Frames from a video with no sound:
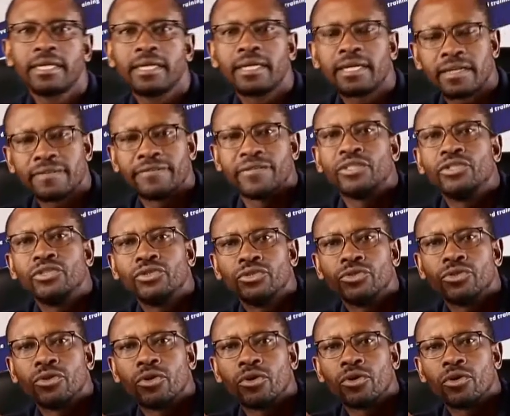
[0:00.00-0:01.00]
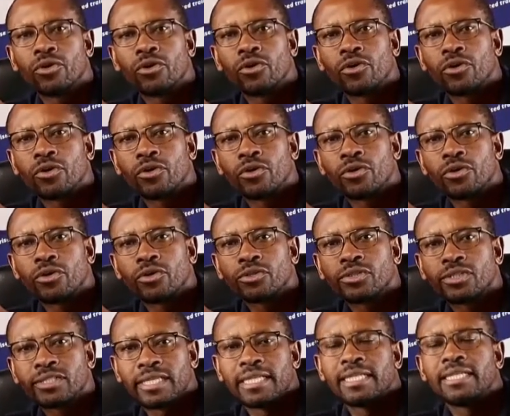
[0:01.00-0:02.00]
revenue or
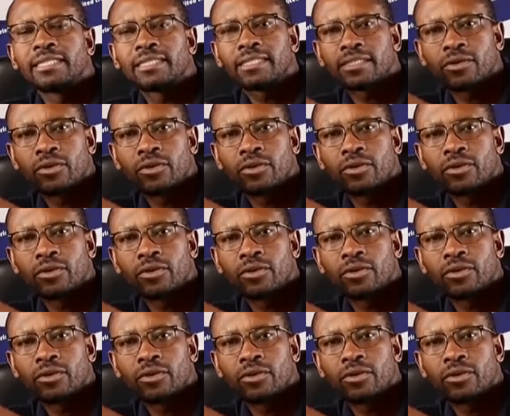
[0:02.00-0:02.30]
sales